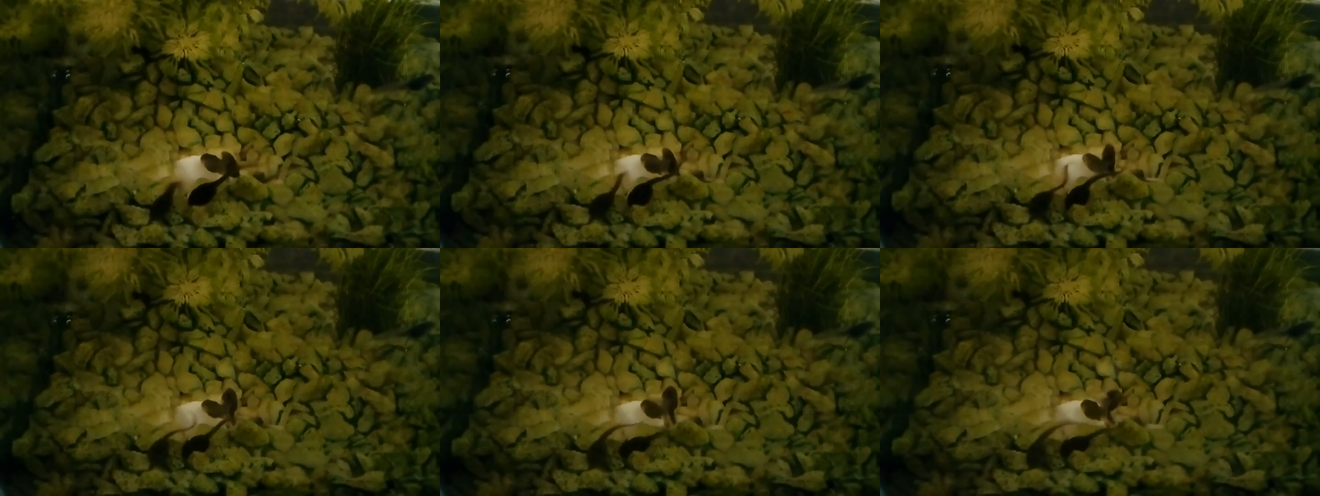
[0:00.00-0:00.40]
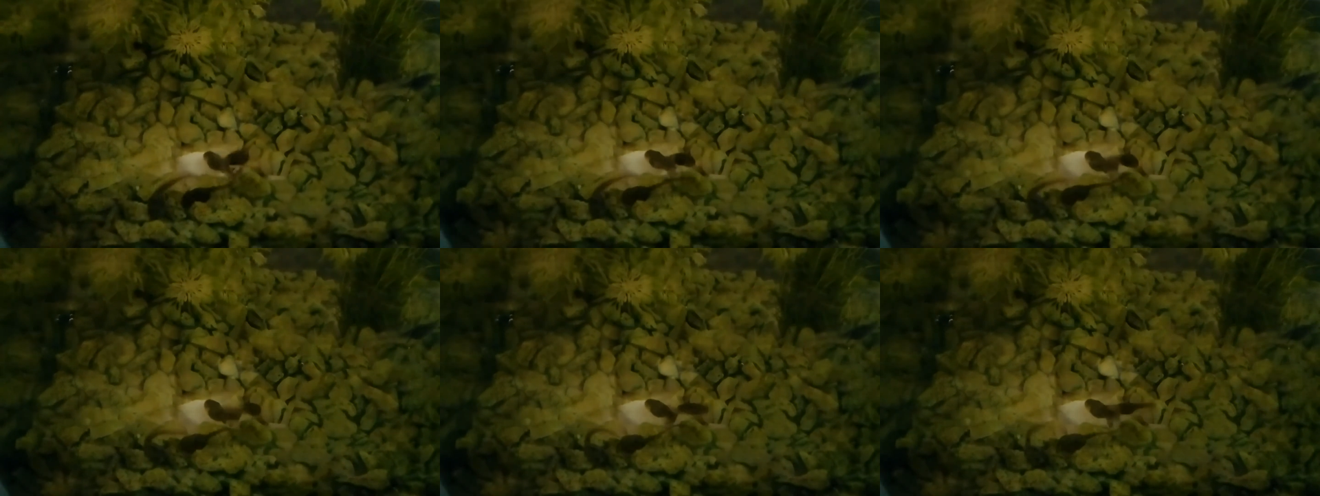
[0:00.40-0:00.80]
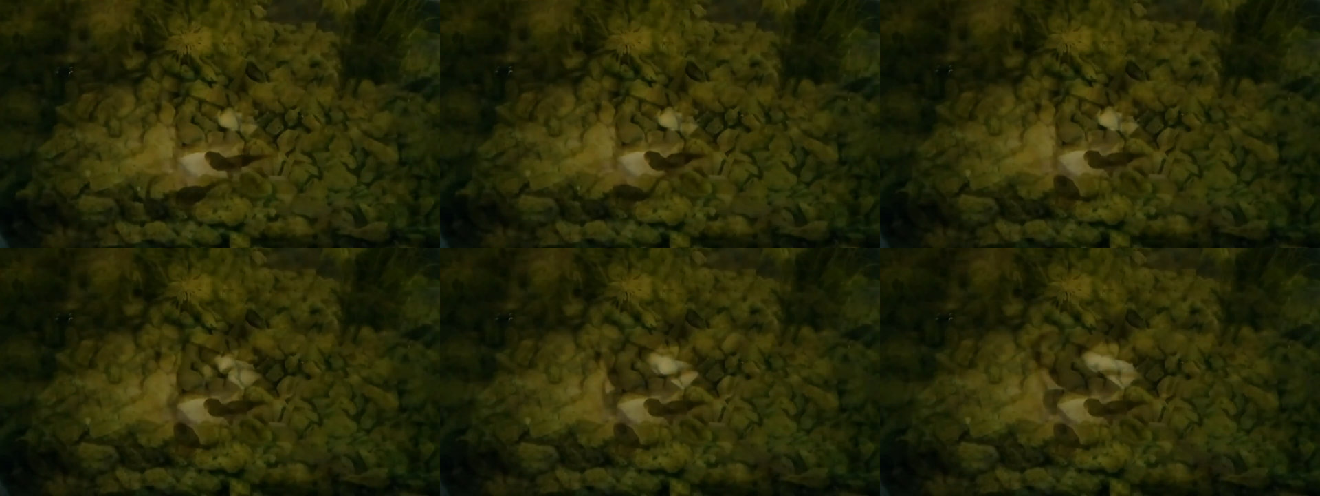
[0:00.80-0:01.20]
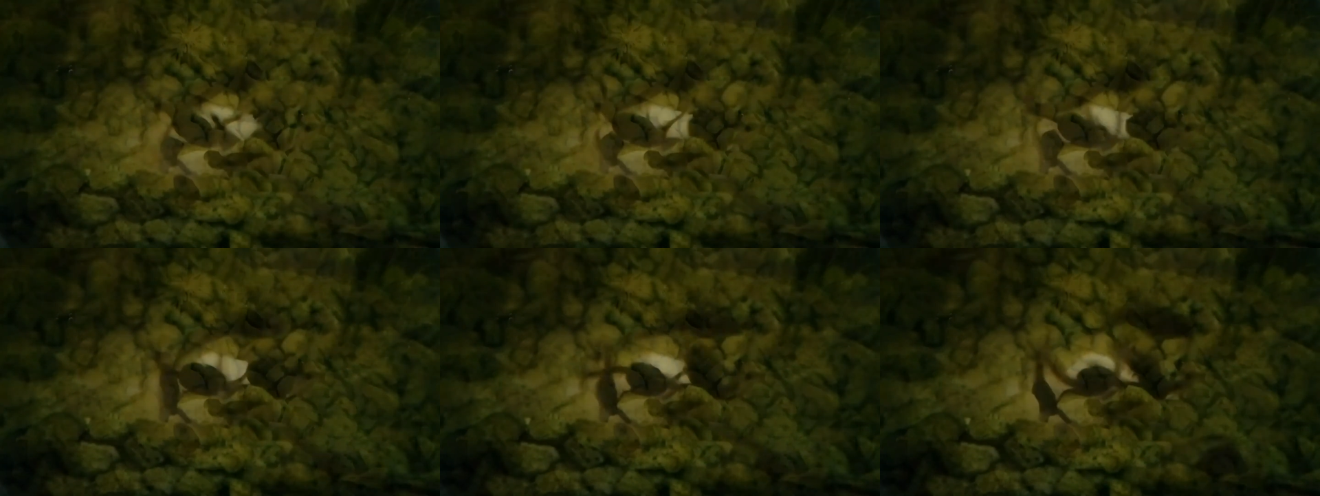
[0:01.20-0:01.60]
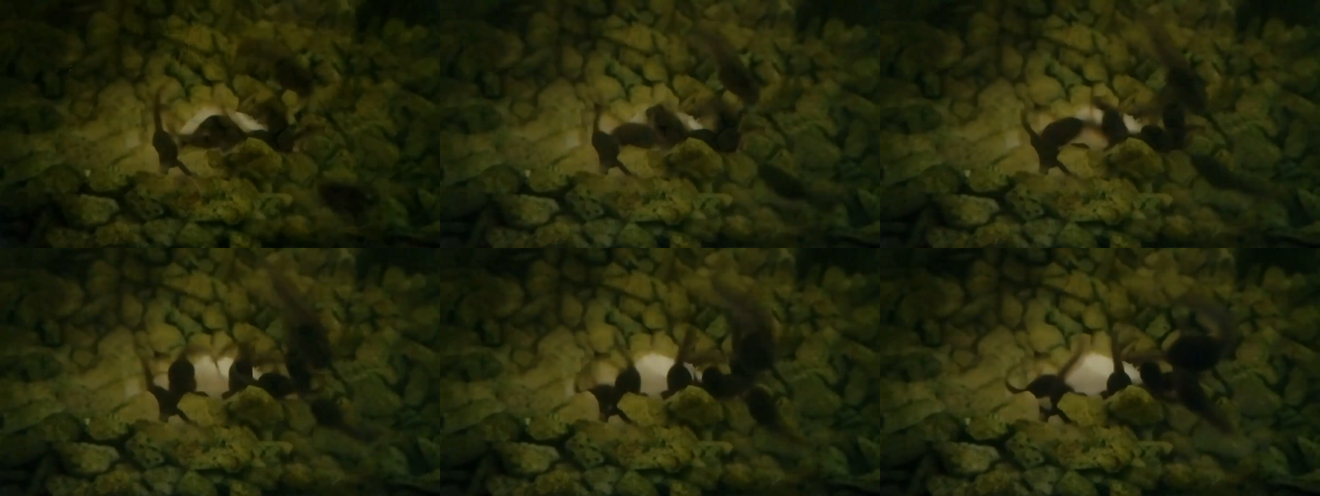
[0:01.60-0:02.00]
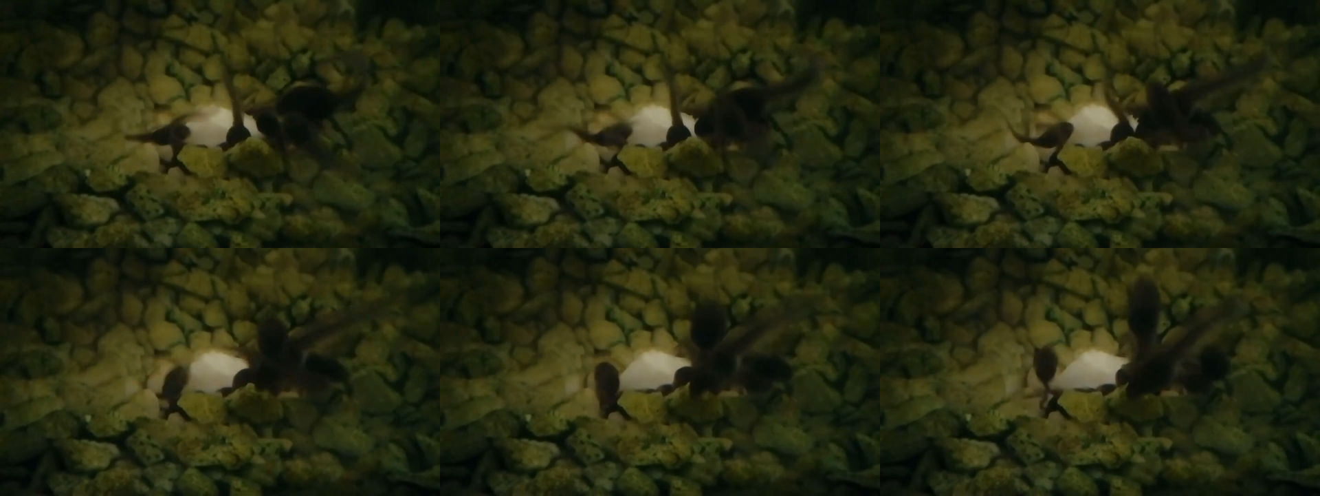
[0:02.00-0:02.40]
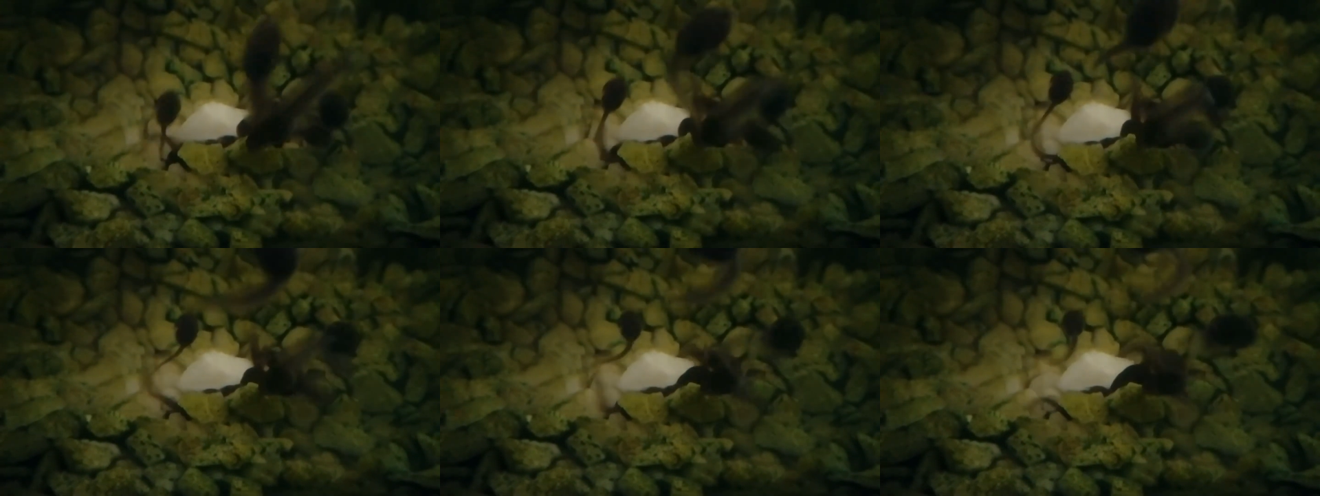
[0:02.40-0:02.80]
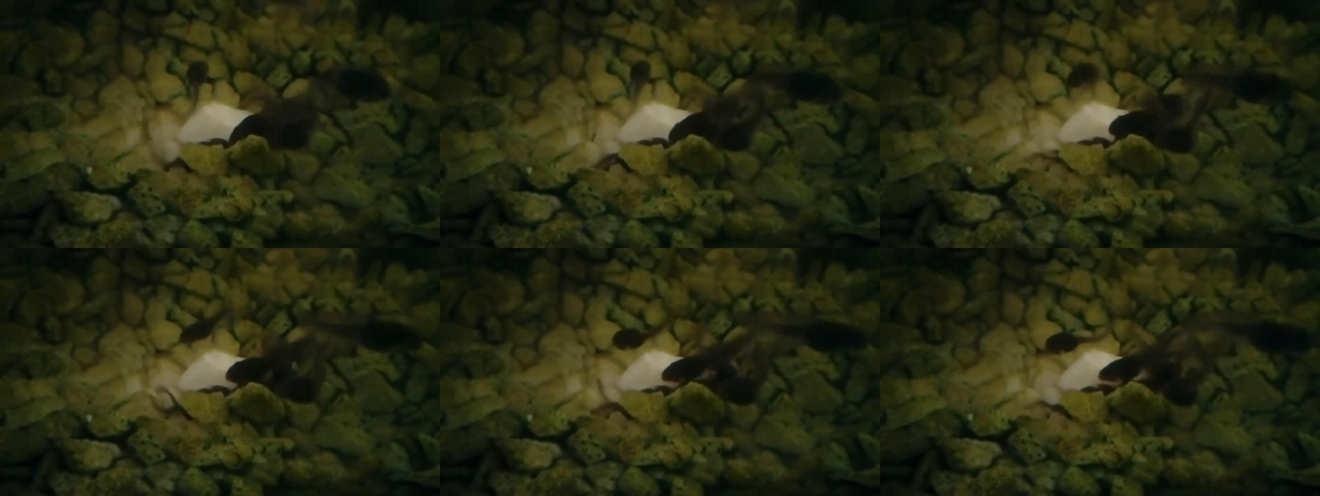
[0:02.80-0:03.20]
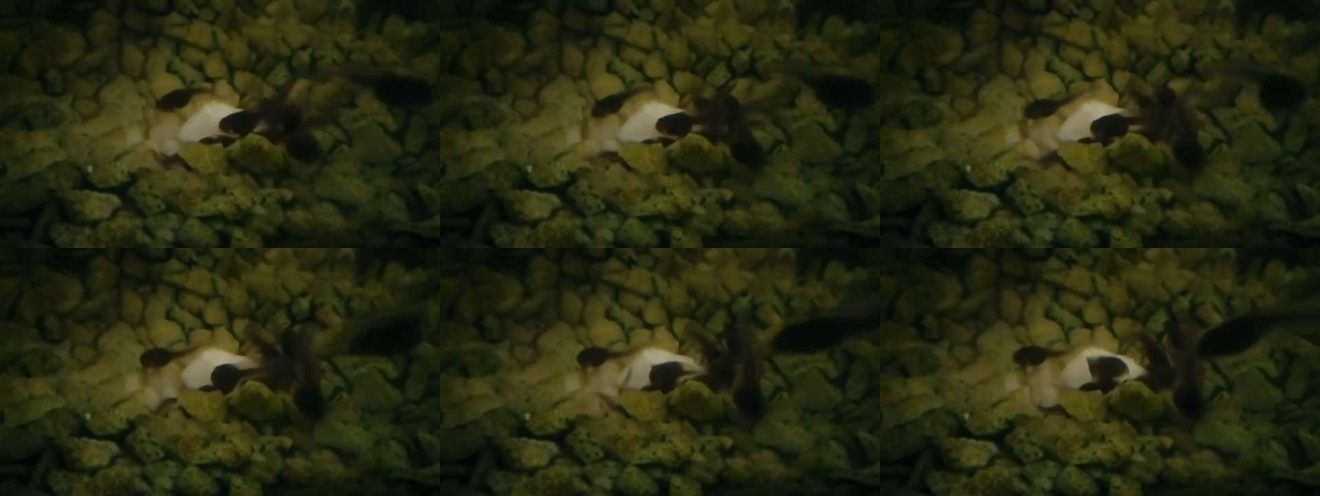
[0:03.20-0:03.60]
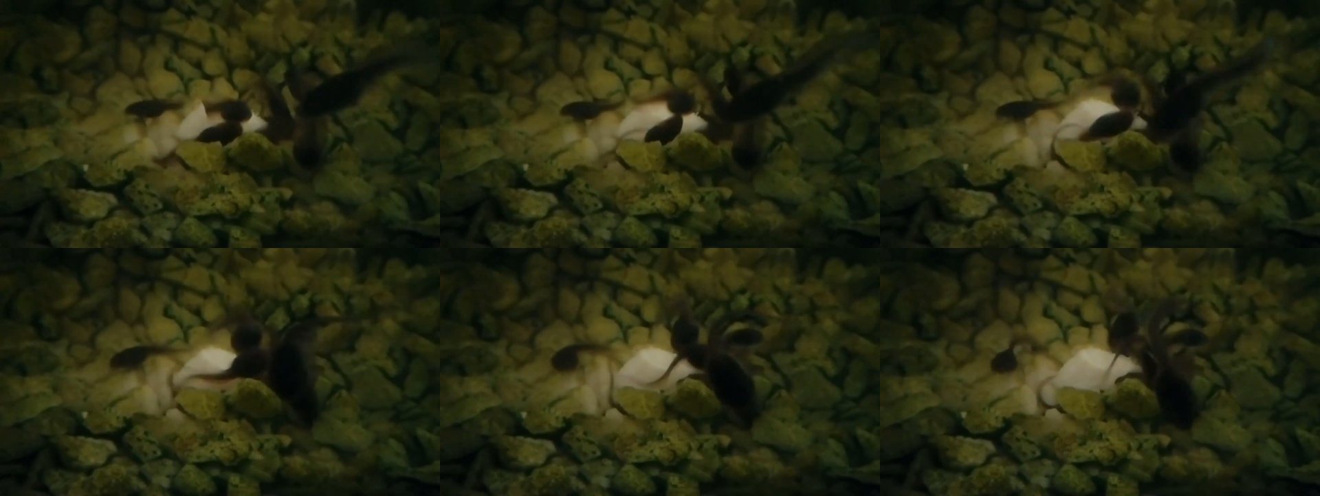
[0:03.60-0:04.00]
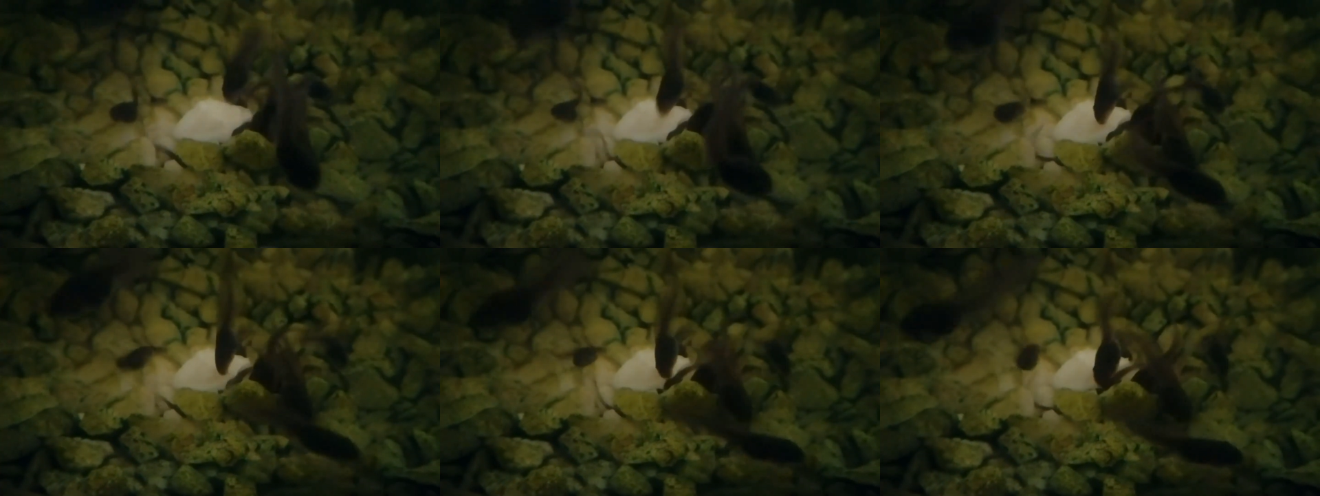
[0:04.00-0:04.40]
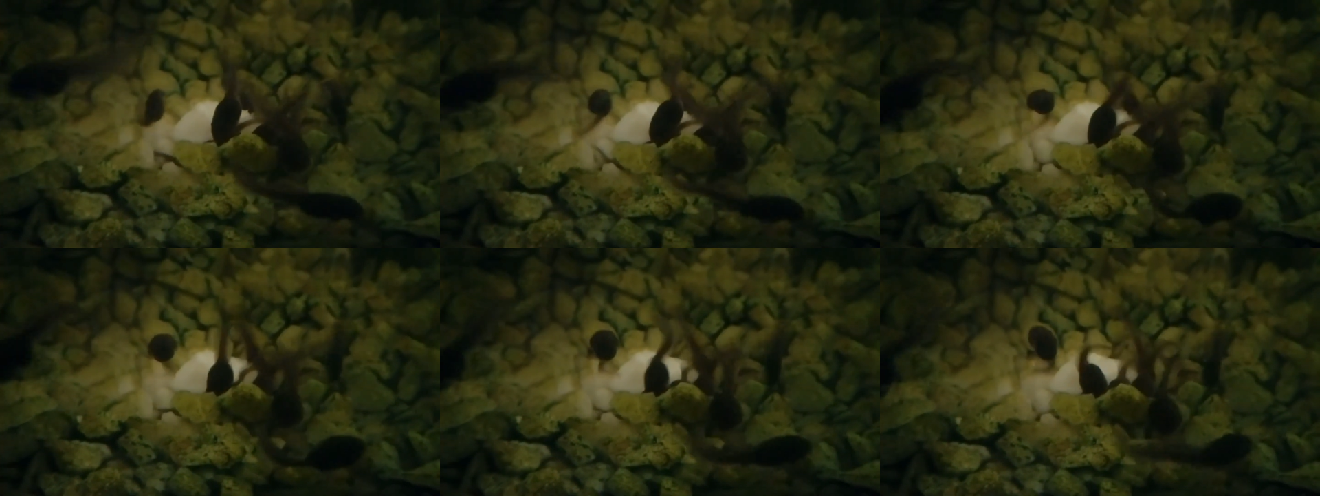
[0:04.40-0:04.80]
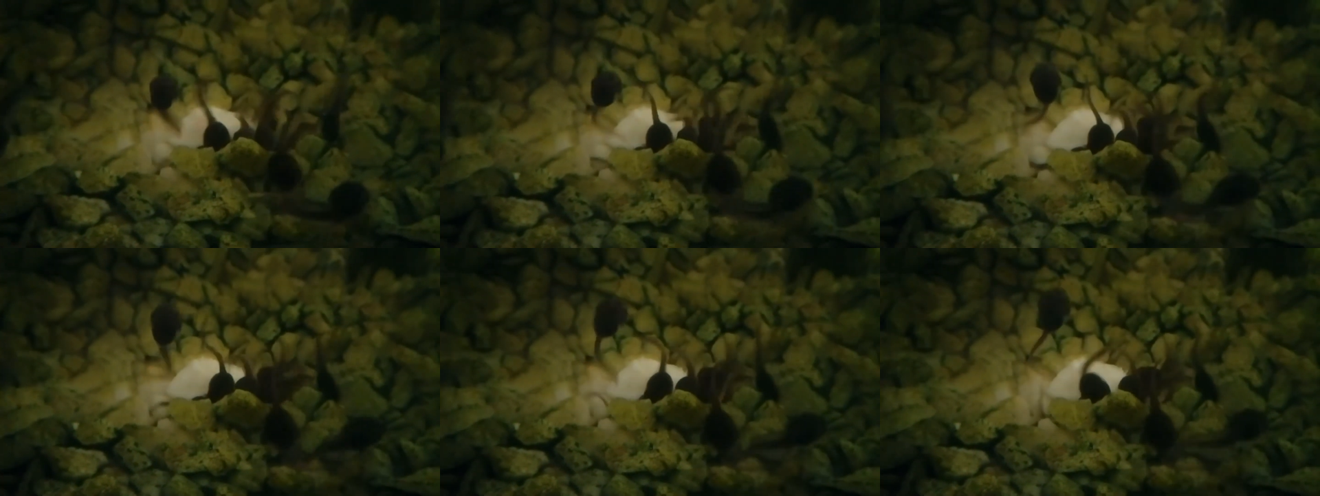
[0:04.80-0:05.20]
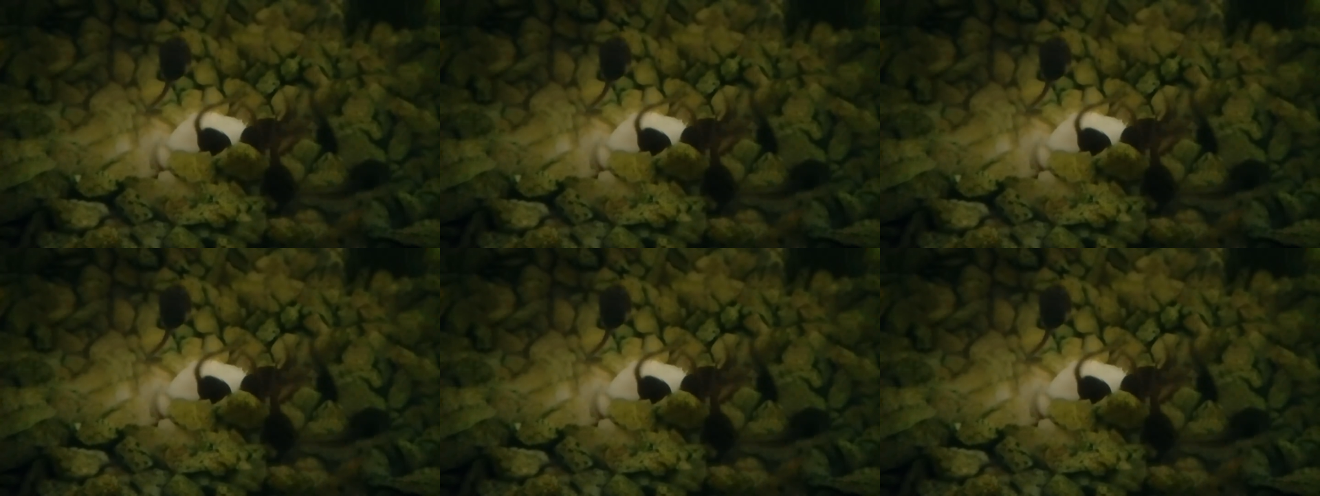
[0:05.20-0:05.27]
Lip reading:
No face is visible, so there are no lips to read.